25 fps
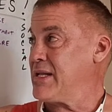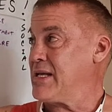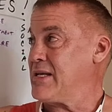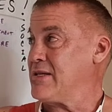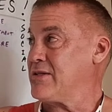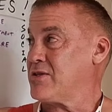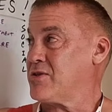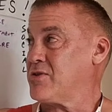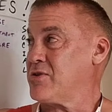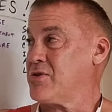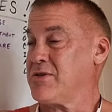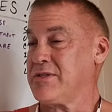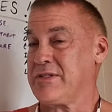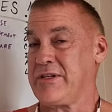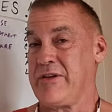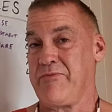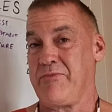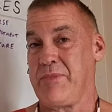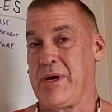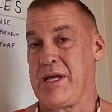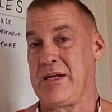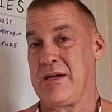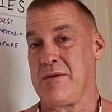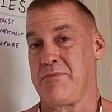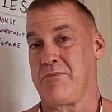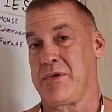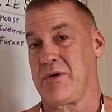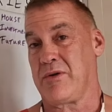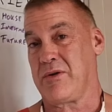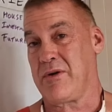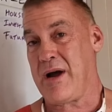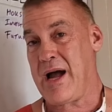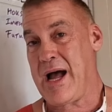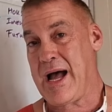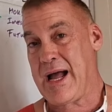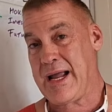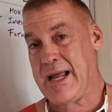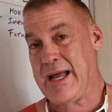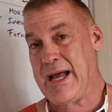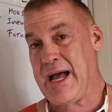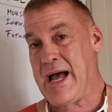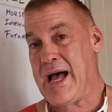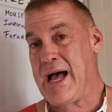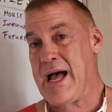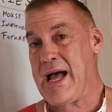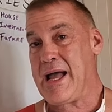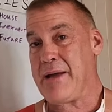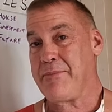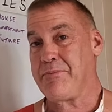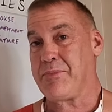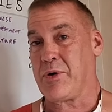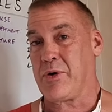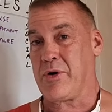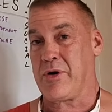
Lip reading: These girls have been to Boracay,